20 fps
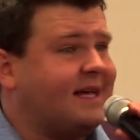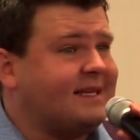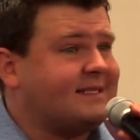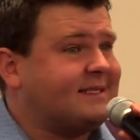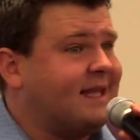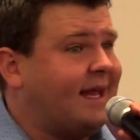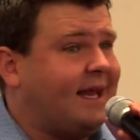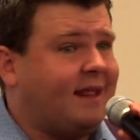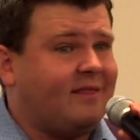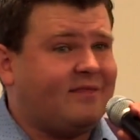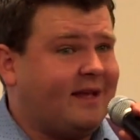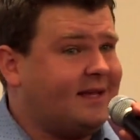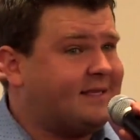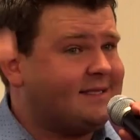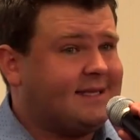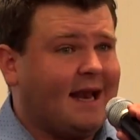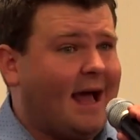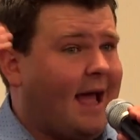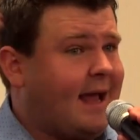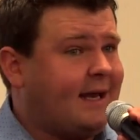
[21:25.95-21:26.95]
sauce lady thinks
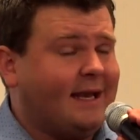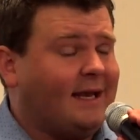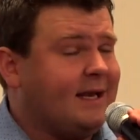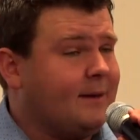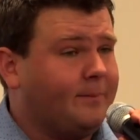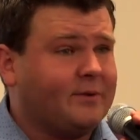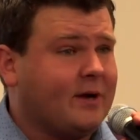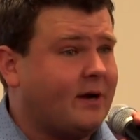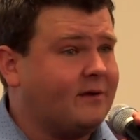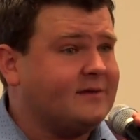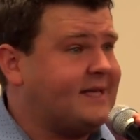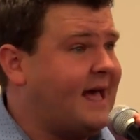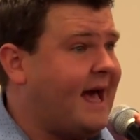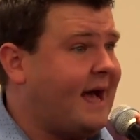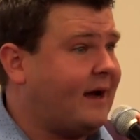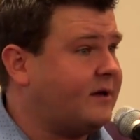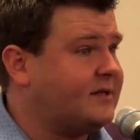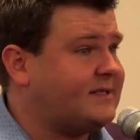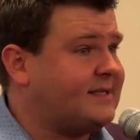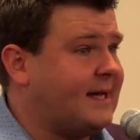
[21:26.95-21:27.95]
that I need
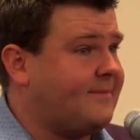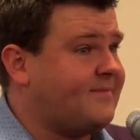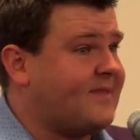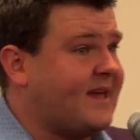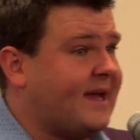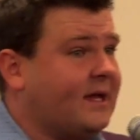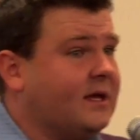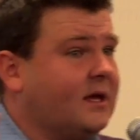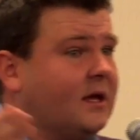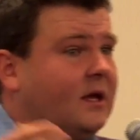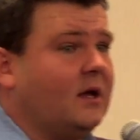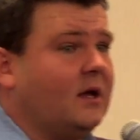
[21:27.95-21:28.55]
Prozac or something.